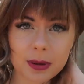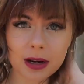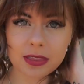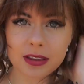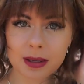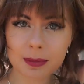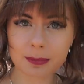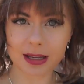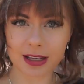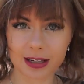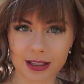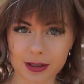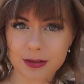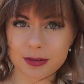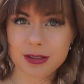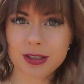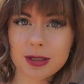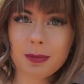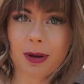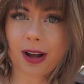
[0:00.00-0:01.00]
but I think I'm getting
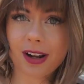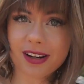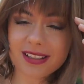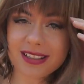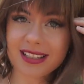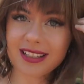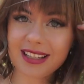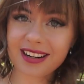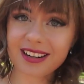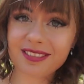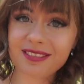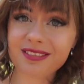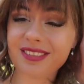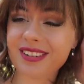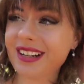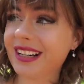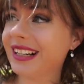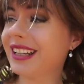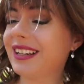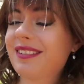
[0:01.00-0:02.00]
used to them honestly they're
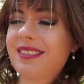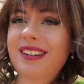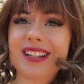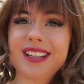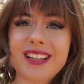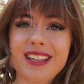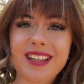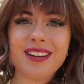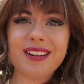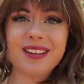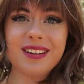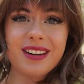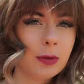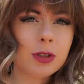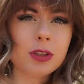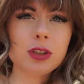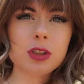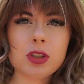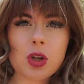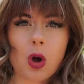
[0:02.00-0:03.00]
really really cute I was